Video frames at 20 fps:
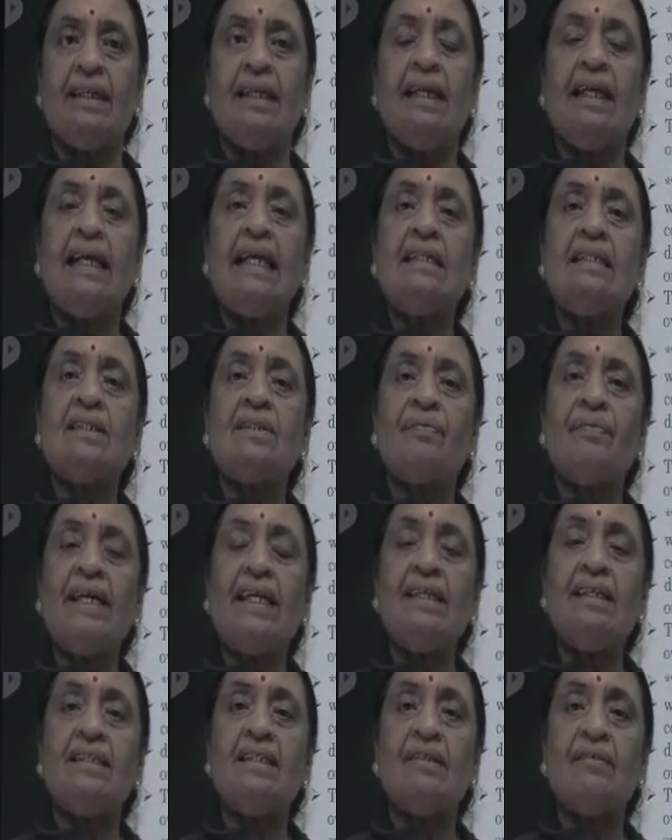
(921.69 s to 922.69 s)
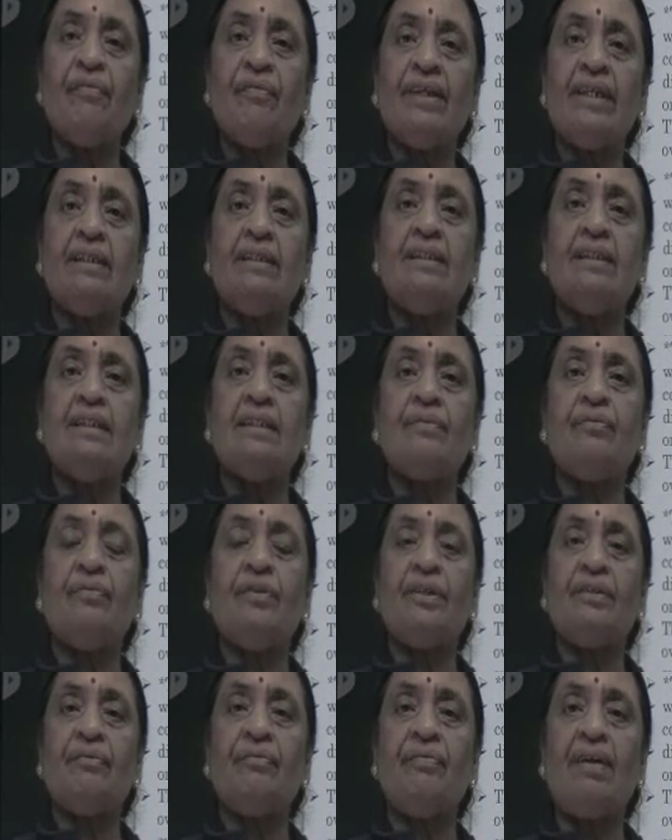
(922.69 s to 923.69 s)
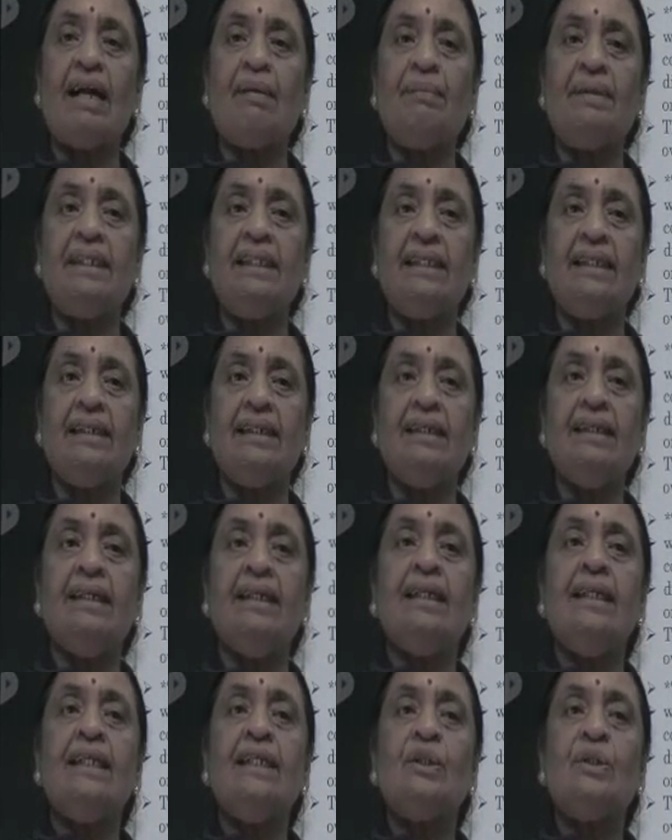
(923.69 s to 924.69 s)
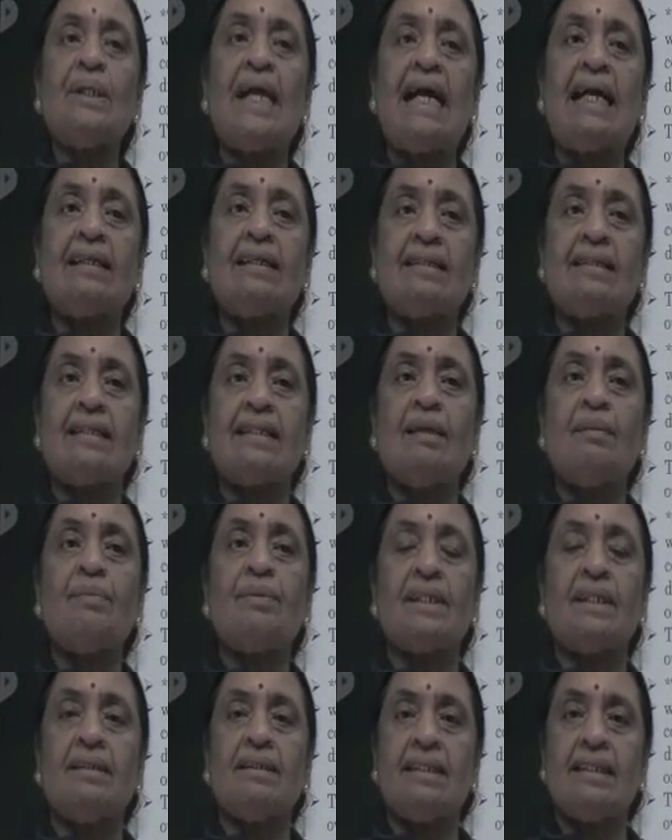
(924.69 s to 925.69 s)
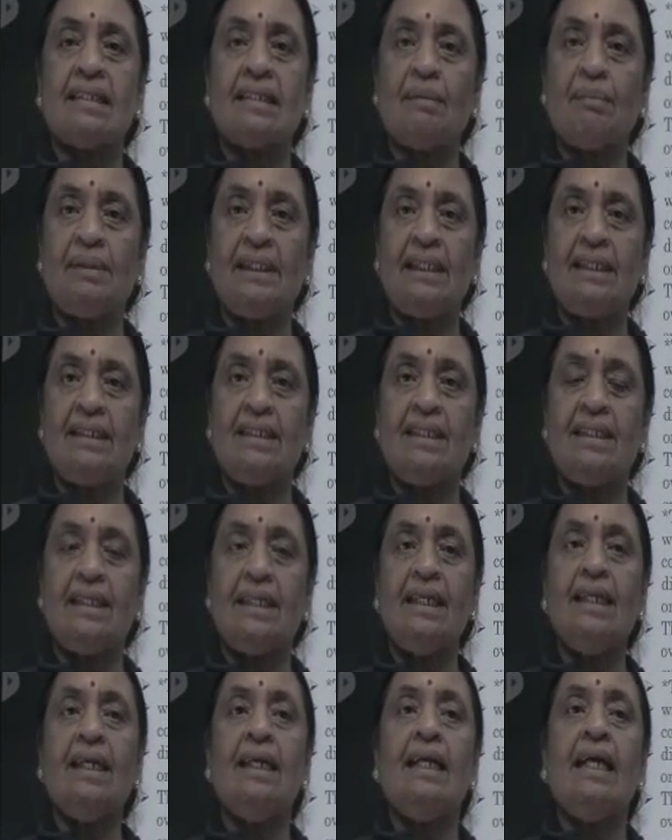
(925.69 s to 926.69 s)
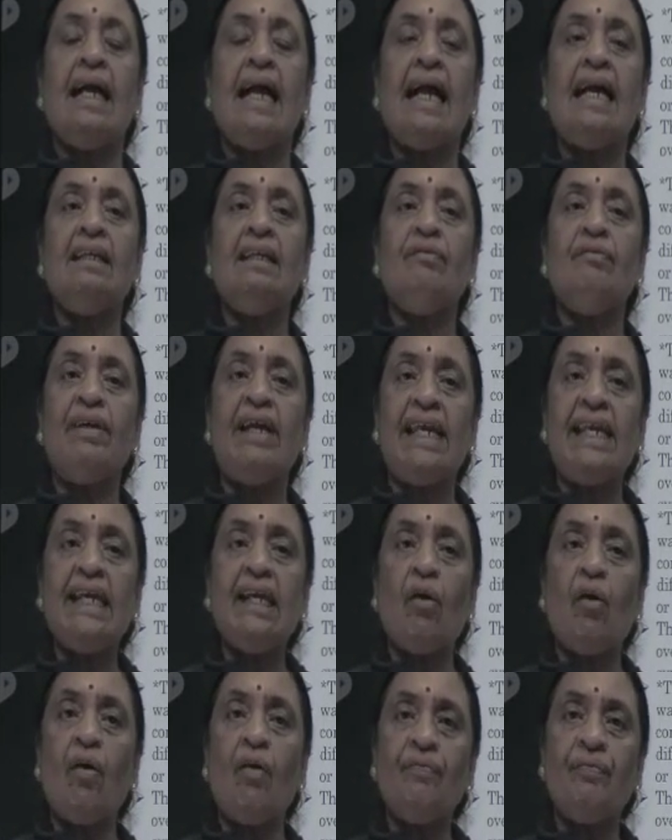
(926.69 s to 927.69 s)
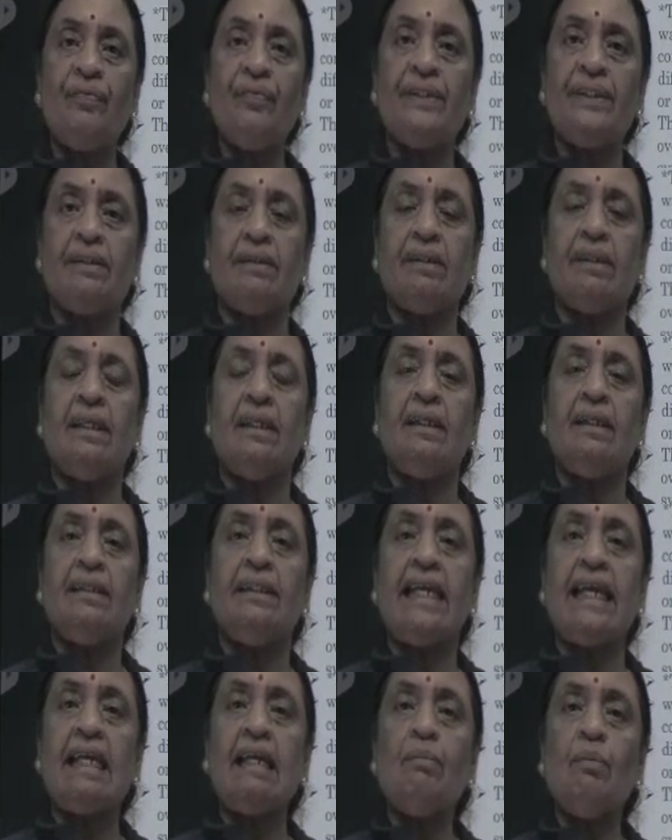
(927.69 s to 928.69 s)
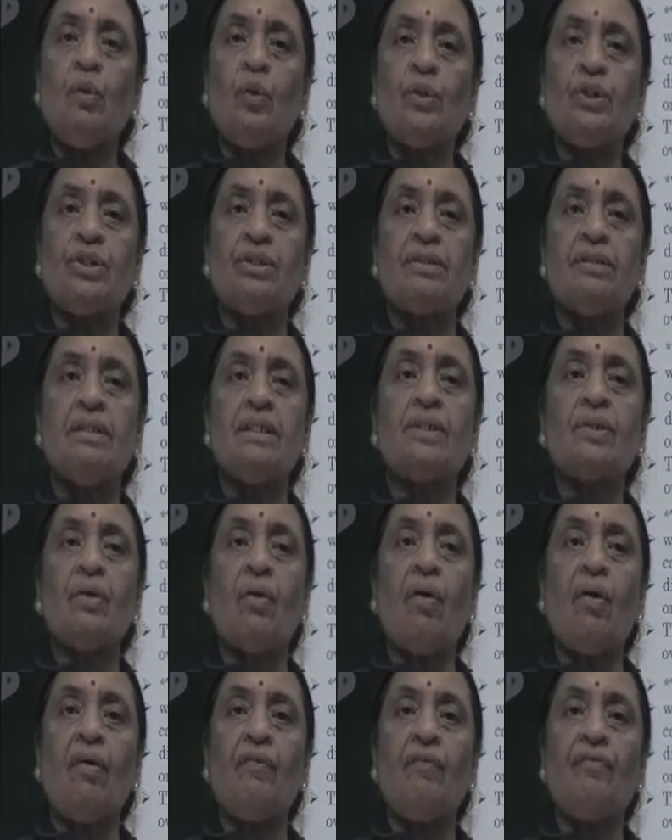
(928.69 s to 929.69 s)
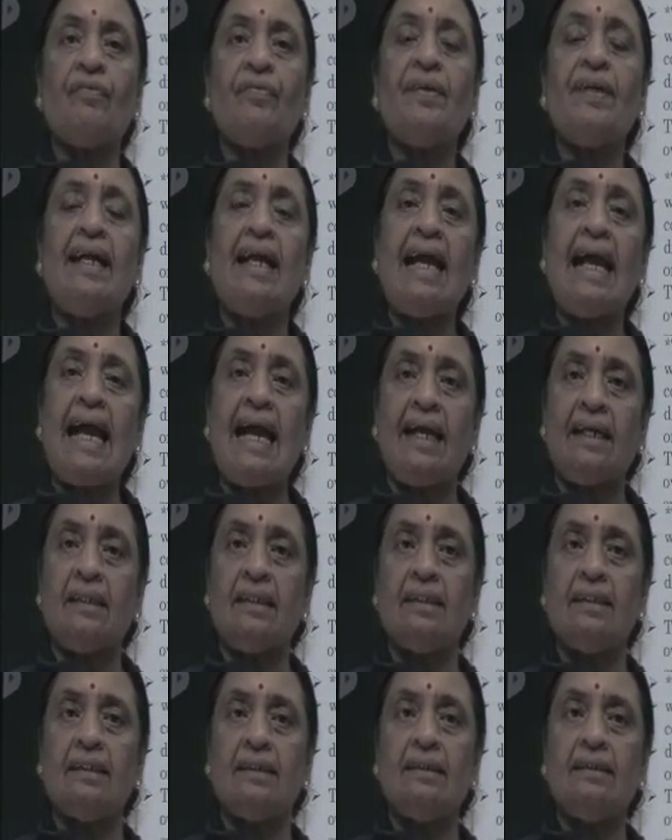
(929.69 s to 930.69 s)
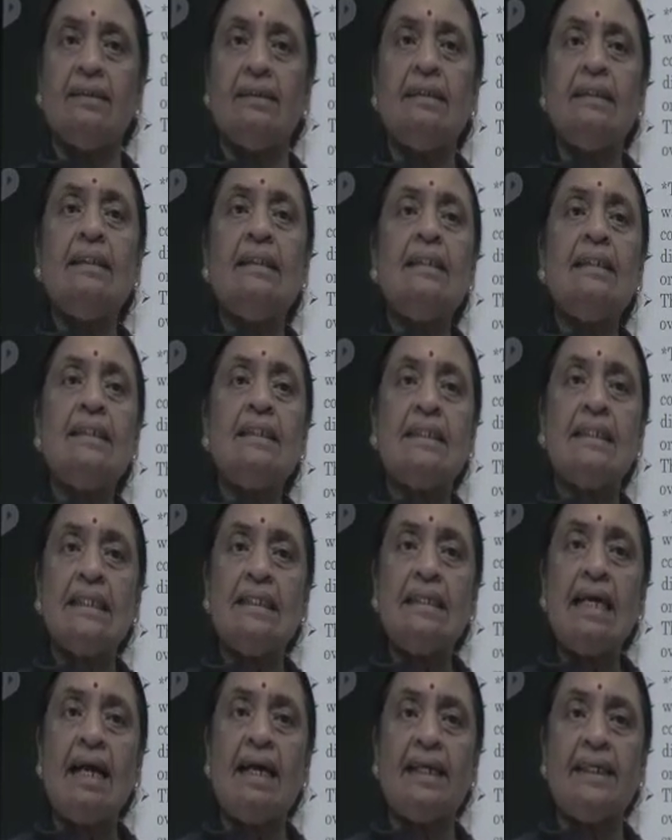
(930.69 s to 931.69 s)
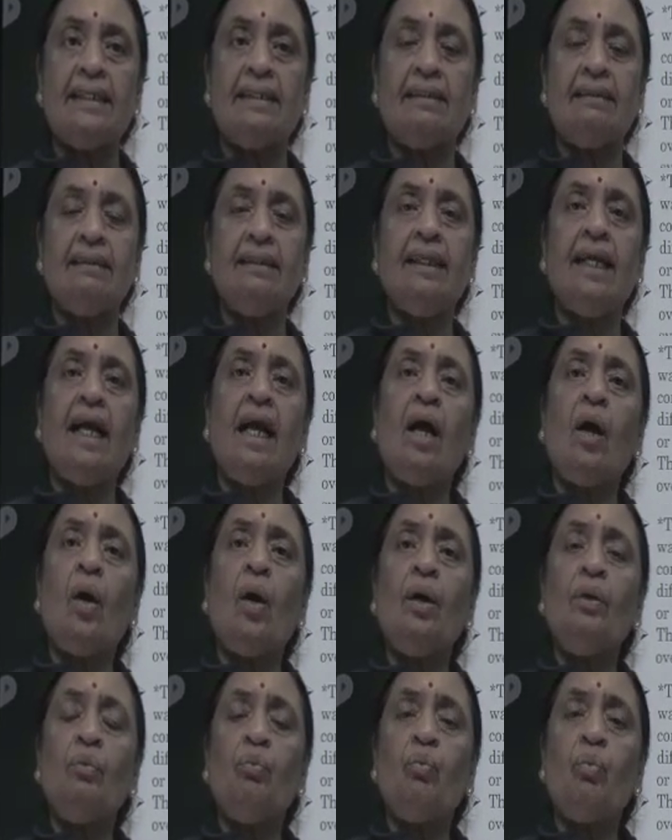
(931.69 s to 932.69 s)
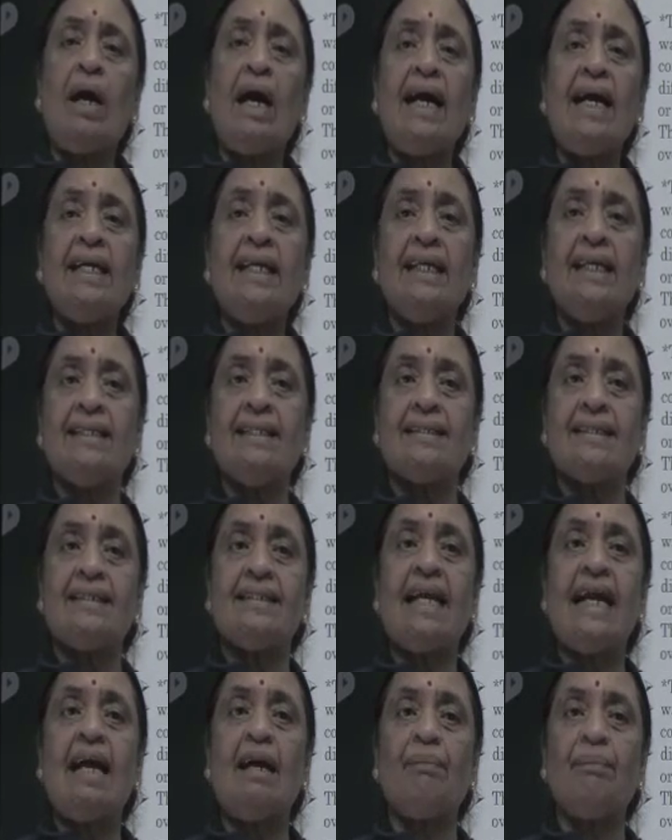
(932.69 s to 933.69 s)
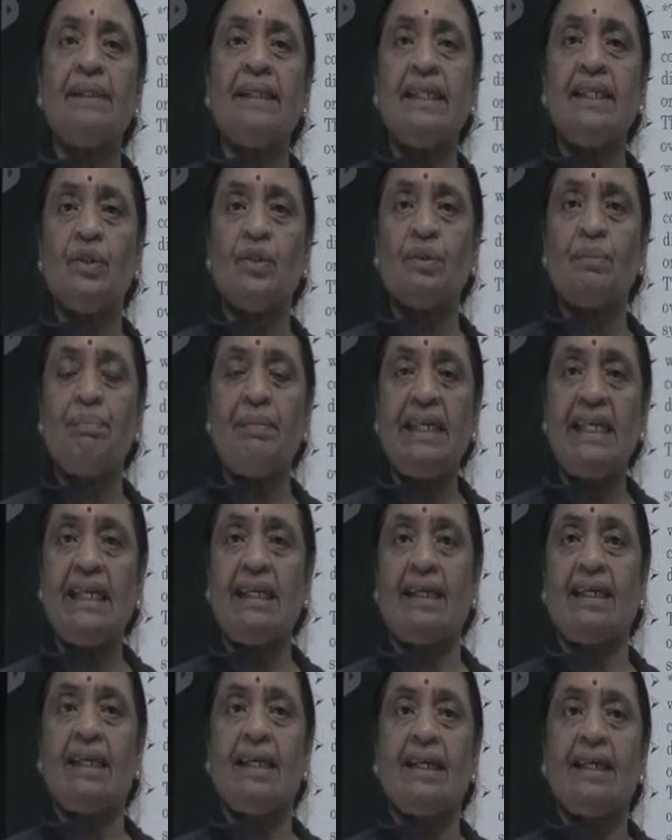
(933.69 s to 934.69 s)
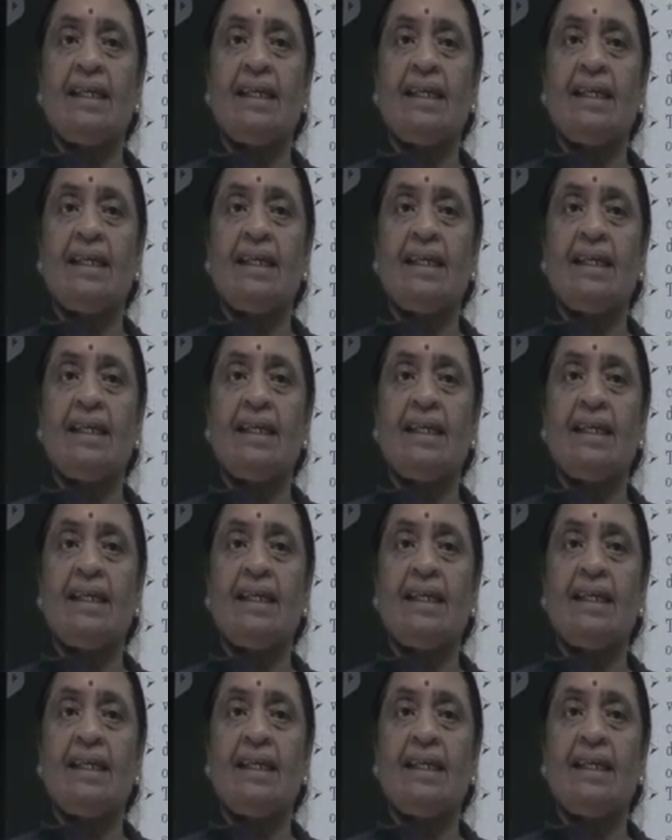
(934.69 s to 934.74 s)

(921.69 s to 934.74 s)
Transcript: It is very difficult for a family to accept a disability, and very often the emotions of anger, denial, or why is it happening to me